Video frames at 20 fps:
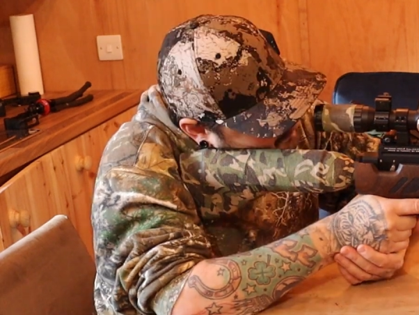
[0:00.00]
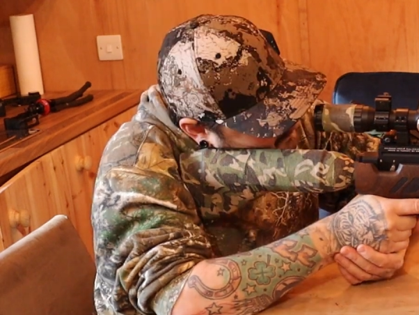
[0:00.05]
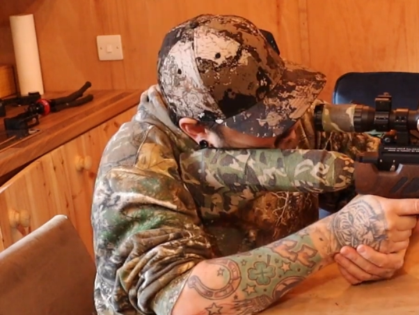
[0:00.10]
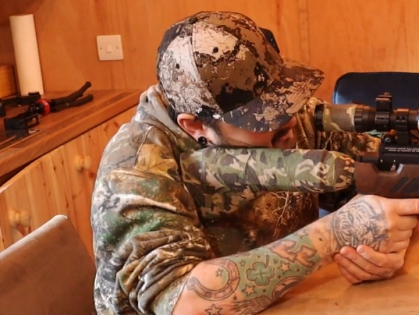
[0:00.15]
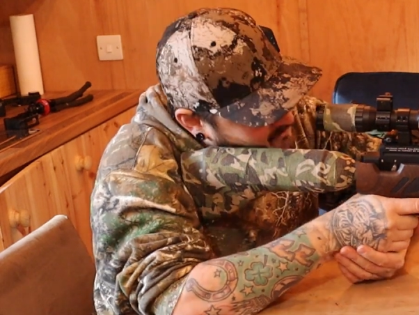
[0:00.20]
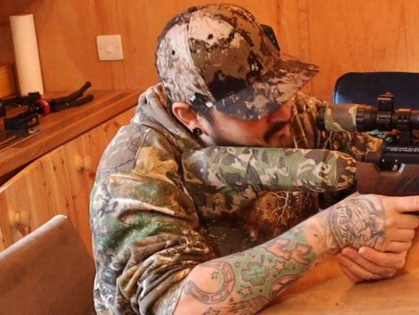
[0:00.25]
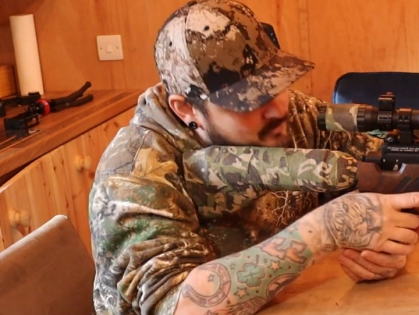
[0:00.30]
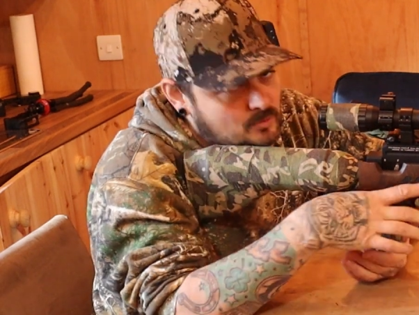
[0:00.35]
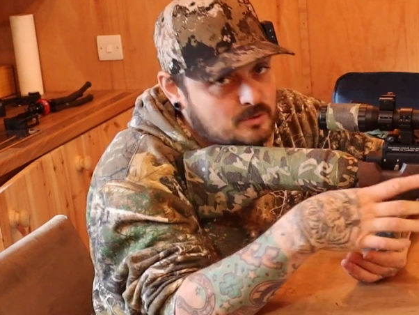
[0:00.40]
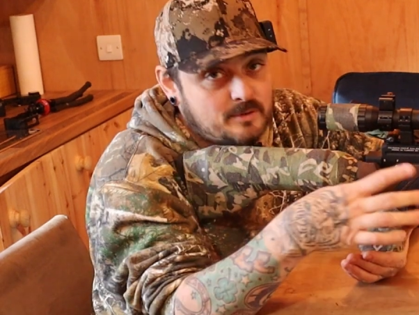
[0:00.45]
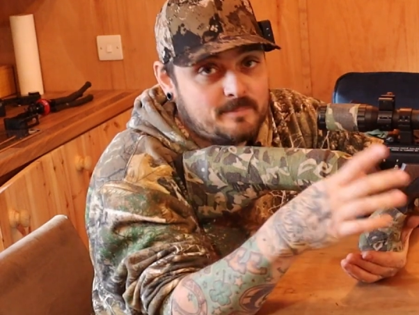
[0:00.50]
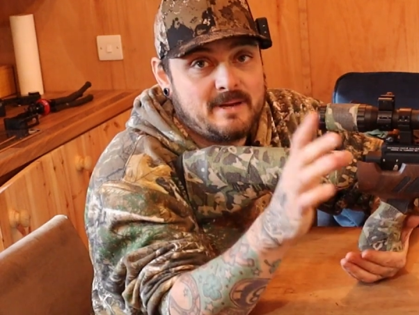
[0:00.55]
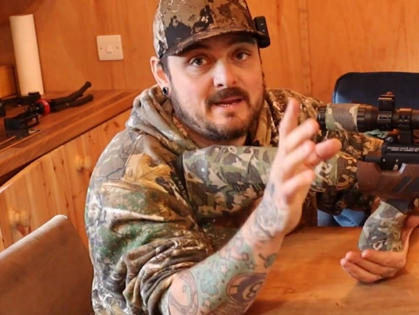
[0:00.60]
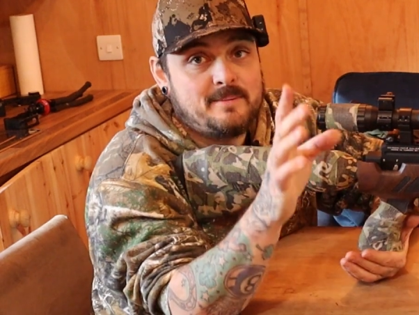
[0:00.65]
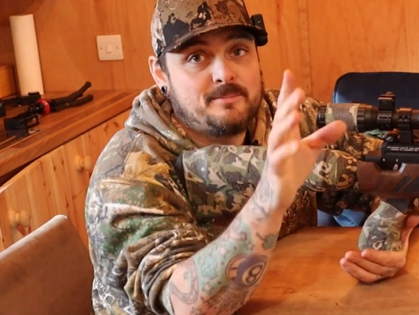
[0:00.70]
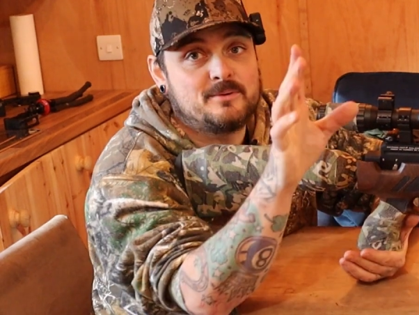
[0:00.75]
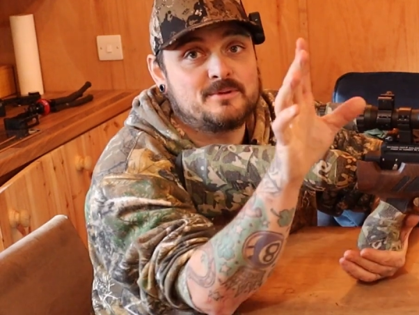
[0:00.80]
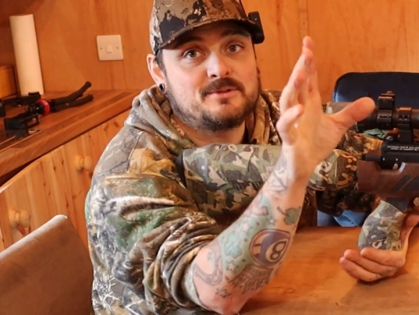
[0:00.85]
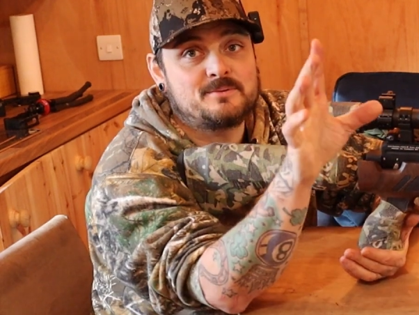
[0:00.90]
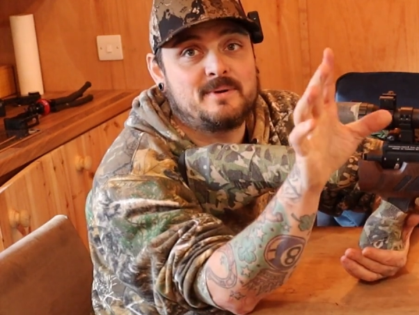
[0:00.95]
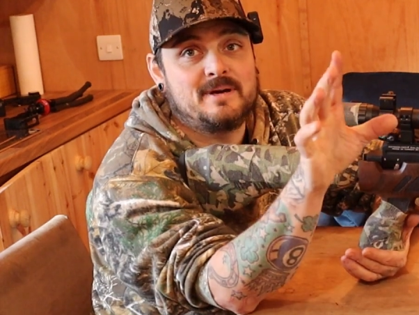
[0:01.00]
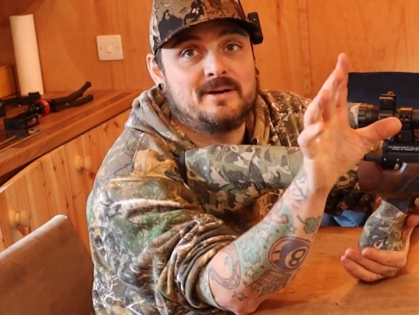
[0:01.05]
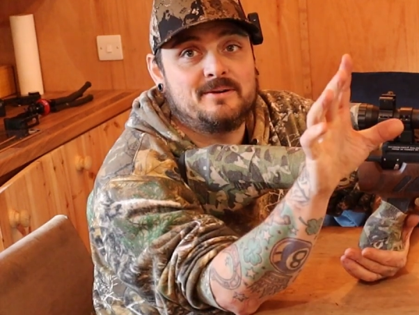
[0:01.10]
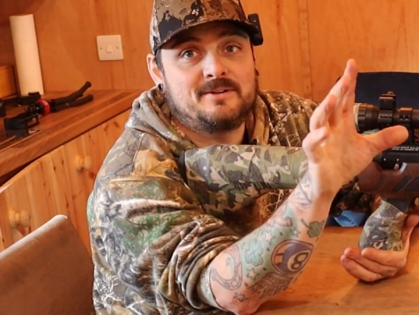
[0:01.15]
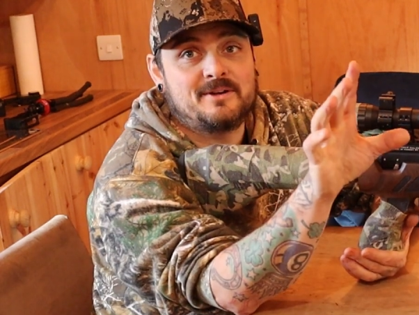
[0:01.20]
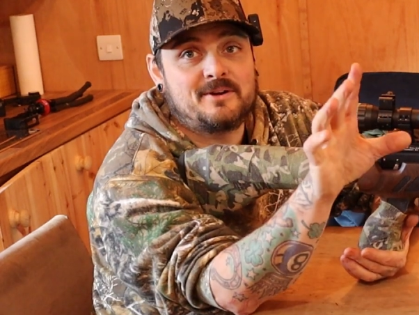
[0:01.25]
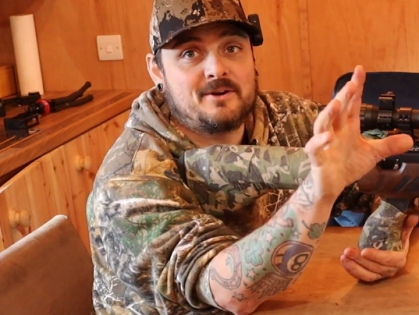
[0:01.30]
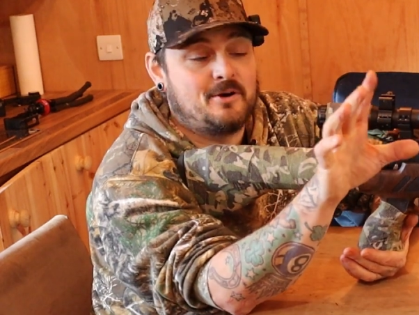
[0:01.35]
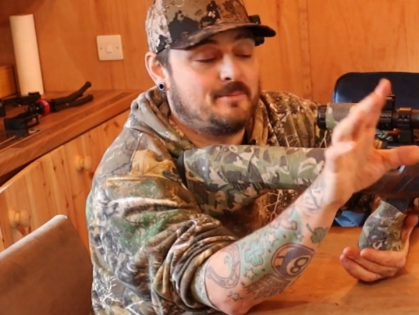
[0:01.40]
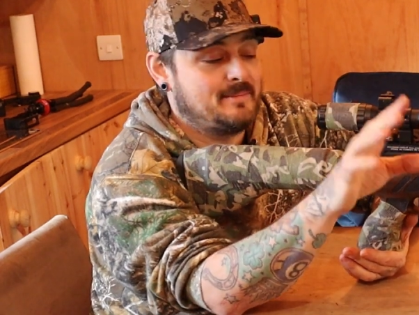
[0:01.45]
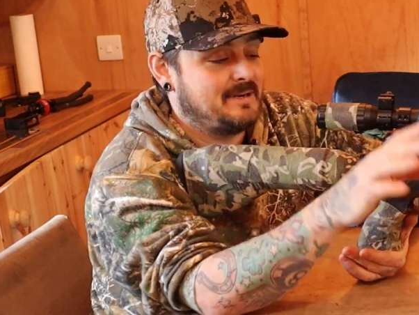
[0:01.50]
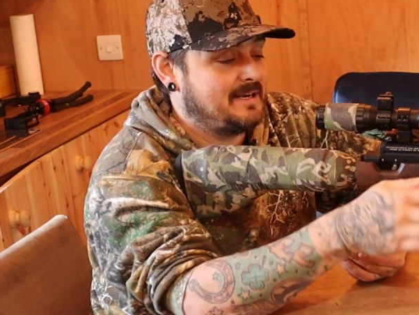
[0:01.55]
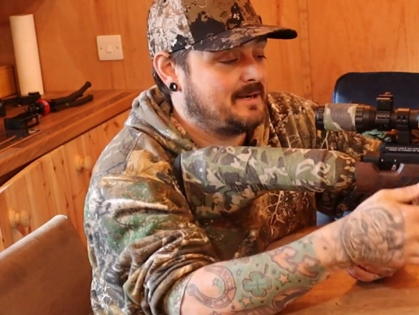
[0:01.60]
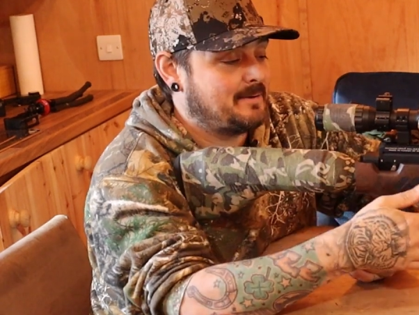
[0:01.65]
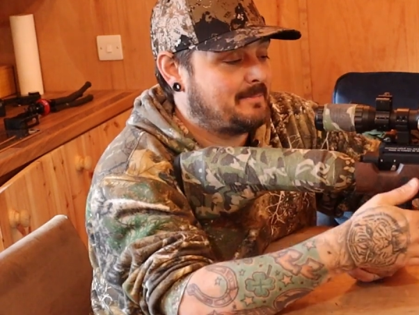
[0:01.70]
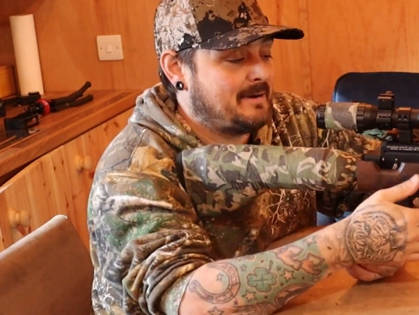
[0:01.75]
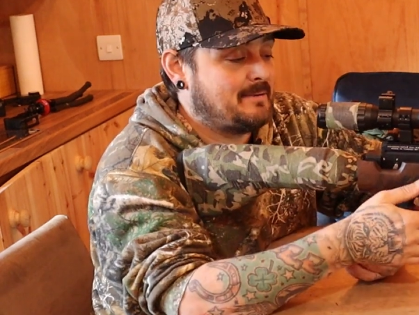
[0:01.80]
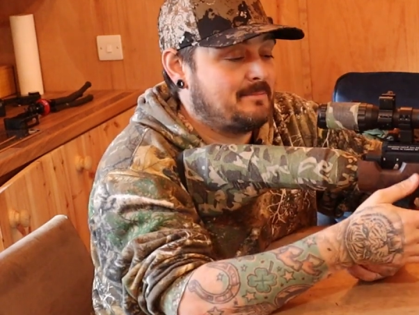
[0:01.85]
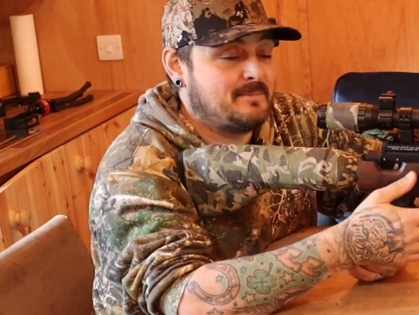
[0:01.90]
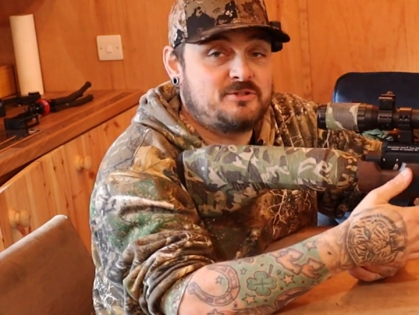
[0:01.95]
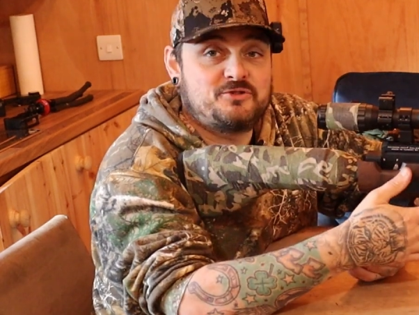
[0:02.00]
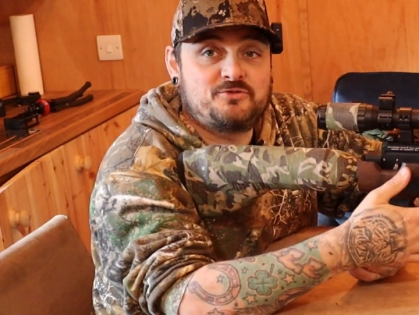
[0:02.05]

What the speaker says: And for all the people as well that commented about my